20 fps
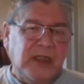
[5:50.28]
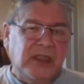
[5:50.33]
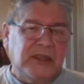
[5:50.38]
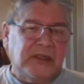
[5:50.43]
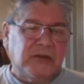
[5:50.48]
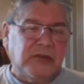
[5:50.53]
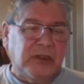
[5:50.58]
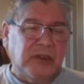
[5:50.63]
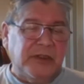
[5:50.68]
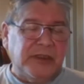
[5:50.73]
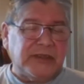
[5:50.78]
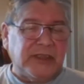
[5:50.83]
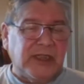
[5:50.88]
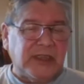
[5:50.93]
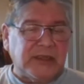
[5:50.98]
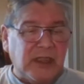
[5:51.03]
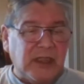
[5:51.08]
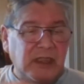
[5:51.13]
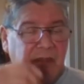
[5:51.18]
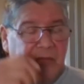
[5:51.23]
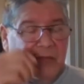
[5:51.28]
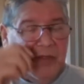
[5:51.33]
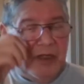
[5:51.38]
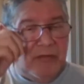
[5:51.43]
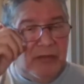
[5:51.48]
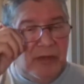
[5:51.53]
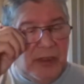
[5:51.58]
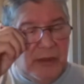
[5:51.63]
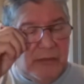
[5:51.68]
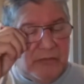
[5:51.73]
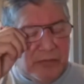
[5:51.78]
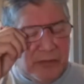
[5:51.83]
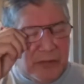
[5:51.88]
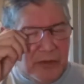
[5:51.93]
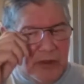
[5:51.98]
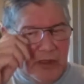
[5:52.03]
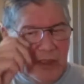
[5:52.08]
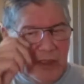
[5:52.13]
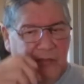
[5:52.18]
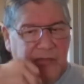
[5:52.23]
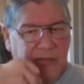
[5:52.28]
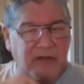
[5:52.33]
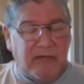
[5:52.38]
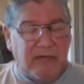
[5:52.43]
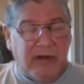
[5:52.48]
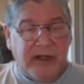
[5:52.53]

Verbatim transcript: So anyways, that's a little bit of a little bit of